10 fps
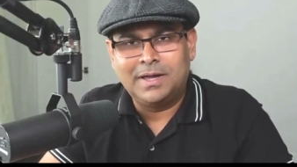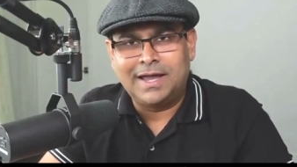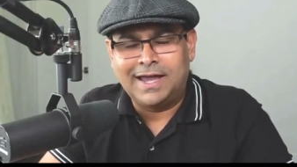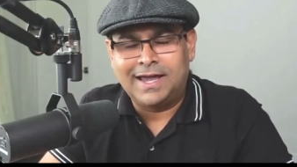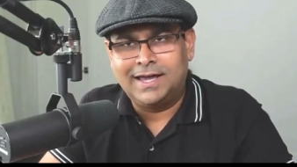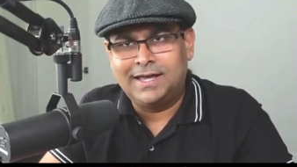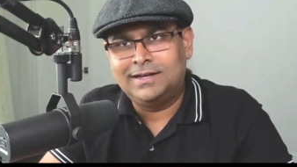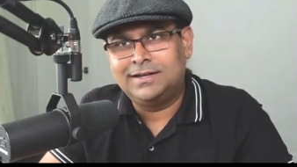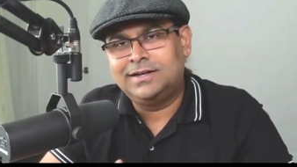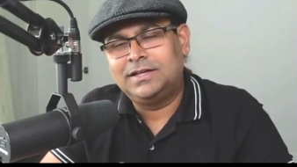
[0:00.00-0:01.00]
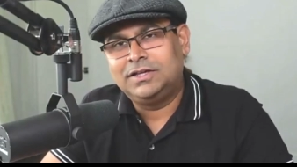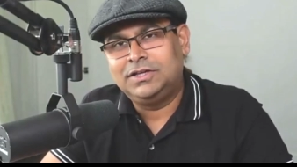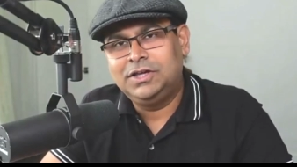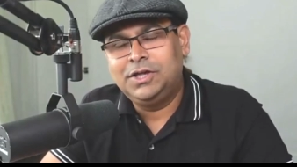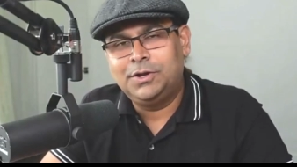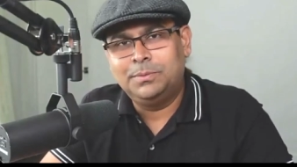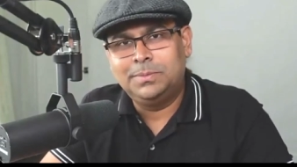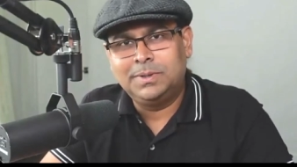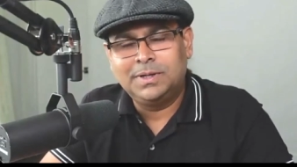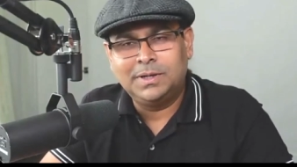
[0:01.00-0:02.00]
And,
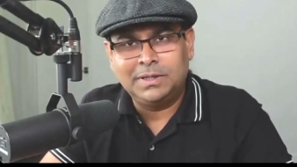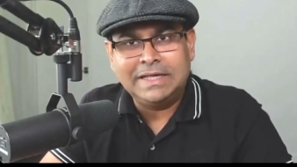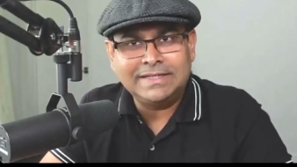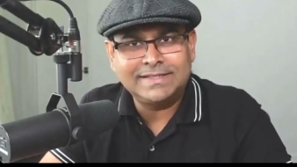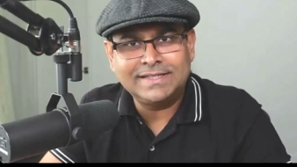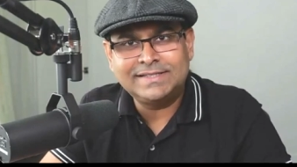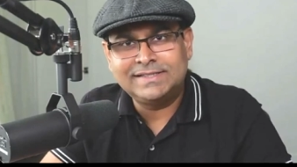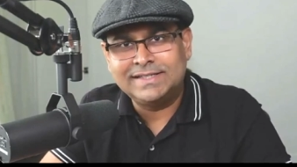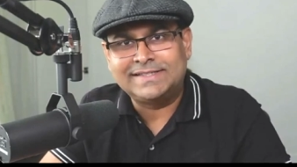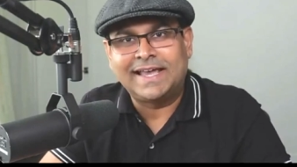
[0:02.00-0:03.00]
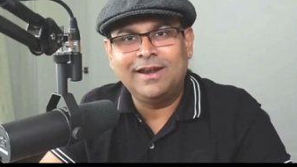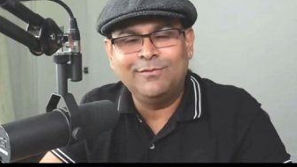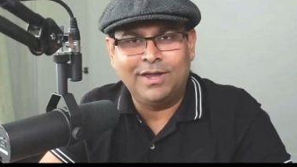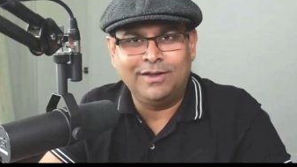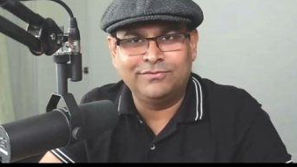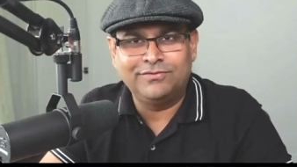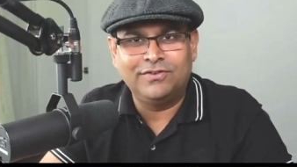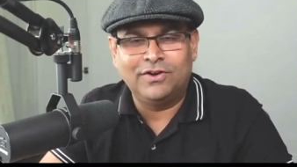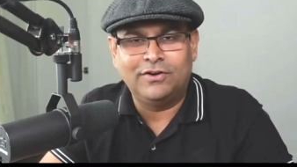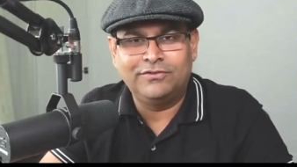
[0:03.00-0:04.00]
is this the second wave
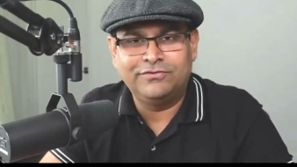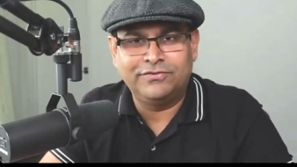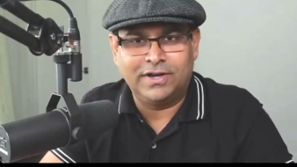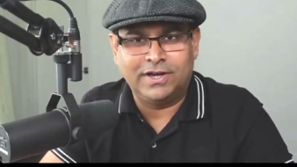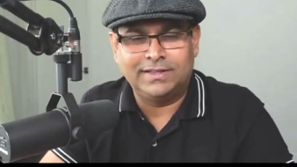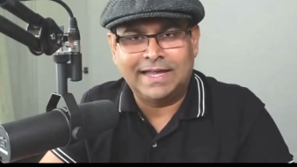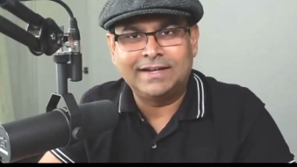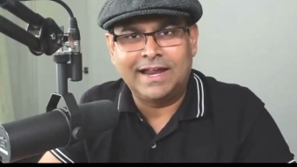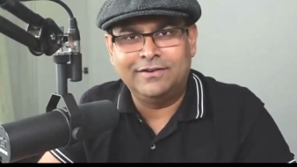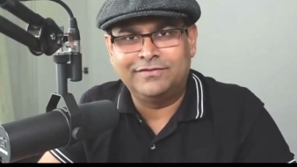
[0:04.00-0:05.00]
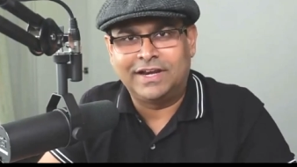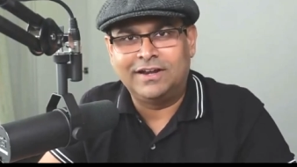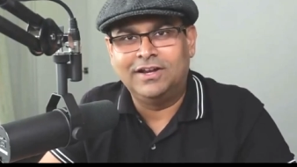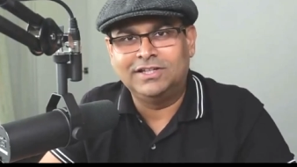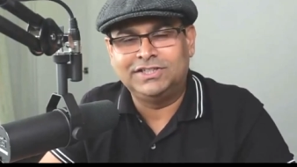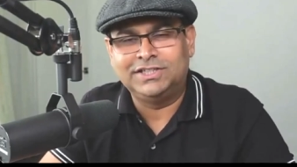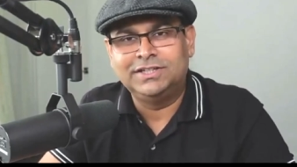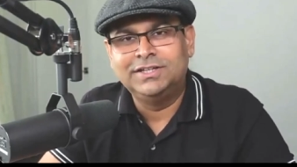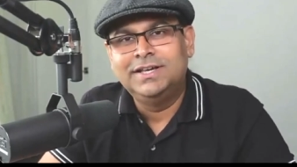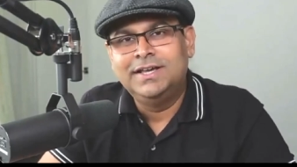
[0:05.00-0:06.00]
of that kind of technology?
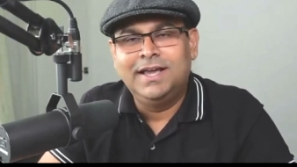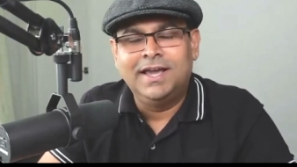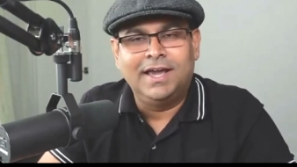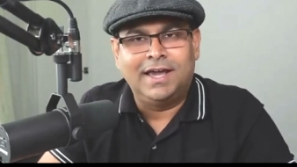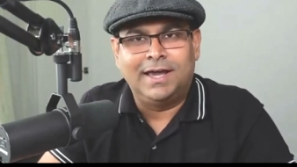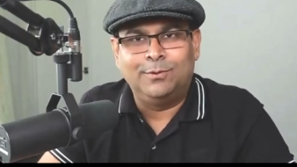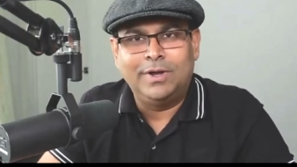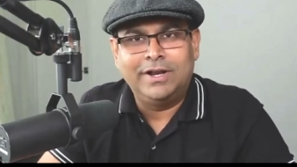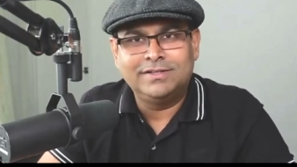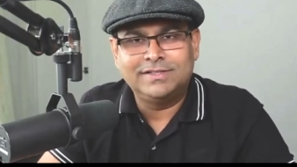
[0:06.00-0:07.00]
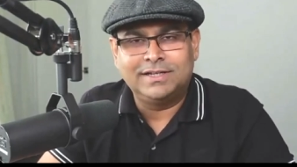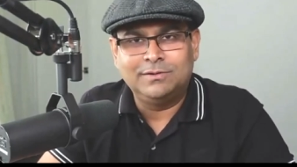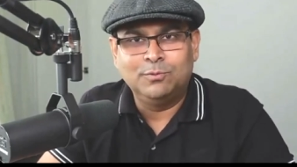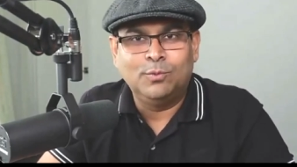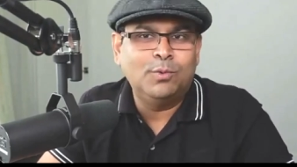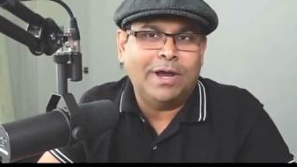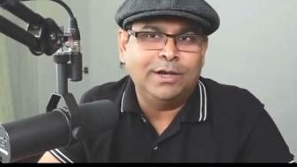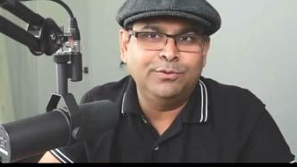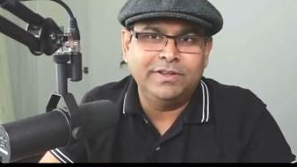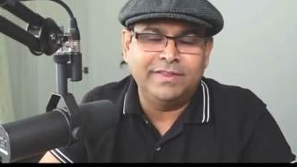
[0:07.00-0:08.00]
And where is it? Why
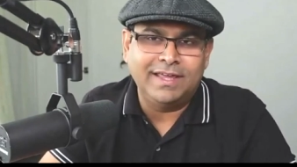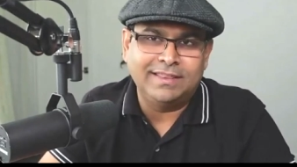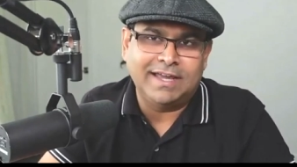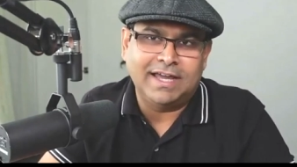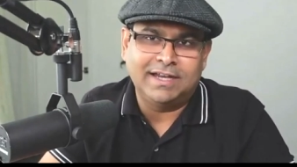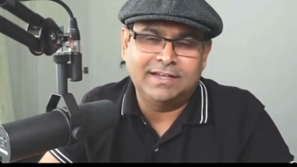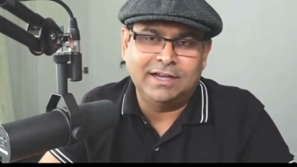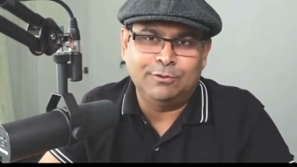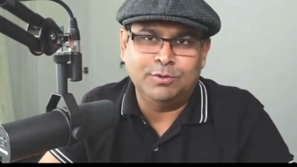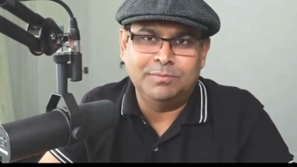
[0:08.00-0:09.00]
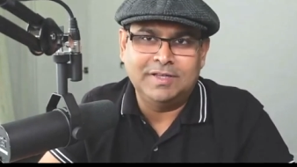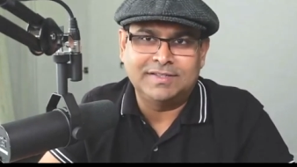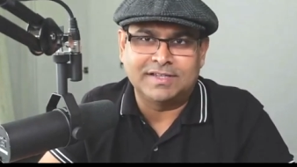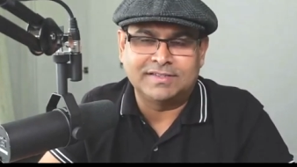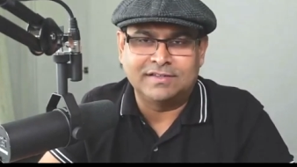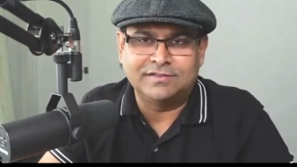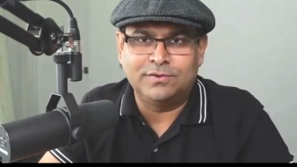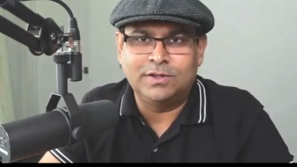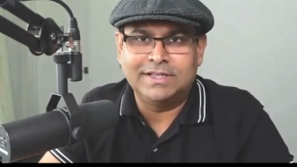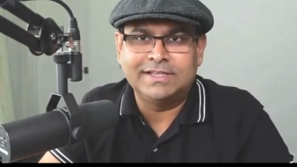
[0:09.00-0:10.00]
do we think that it would be
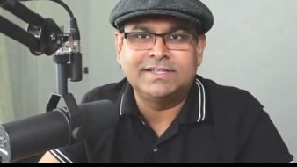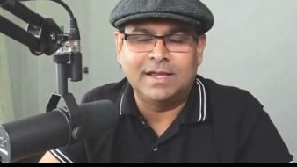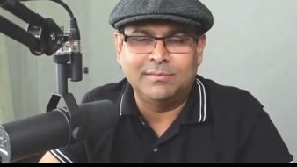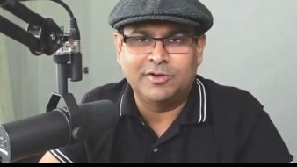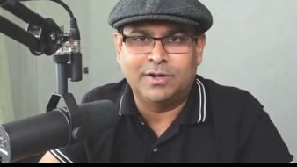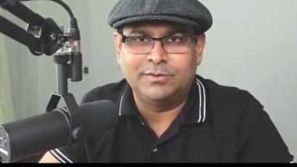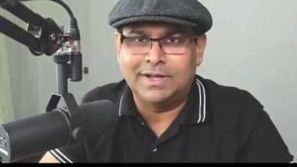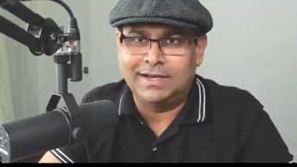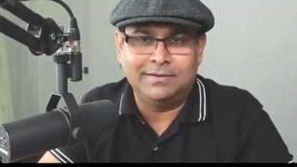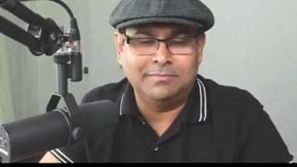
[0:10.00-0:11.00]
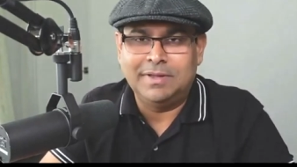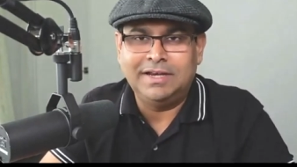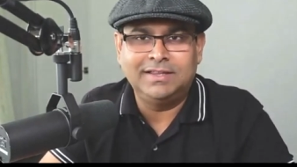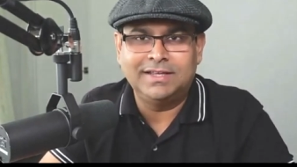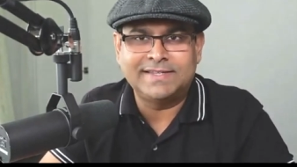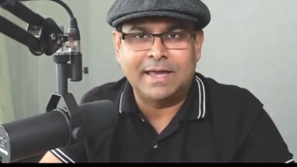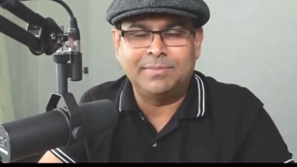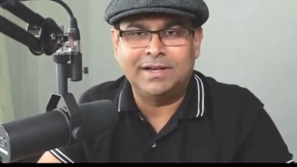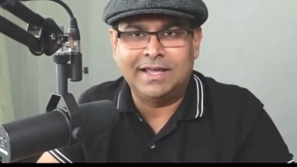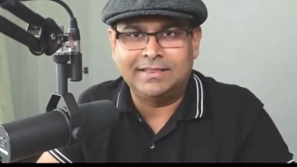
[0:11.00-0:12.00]
successful this time around? And many things
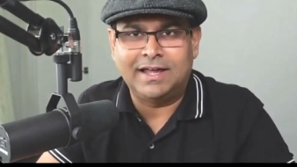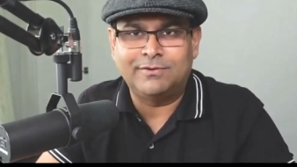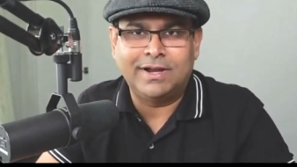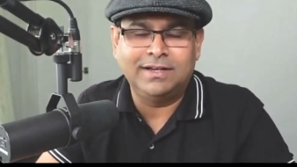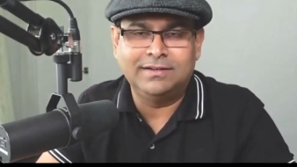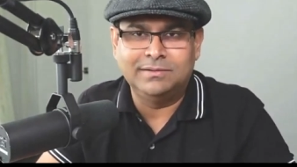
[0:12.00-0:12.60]
happen like that, right?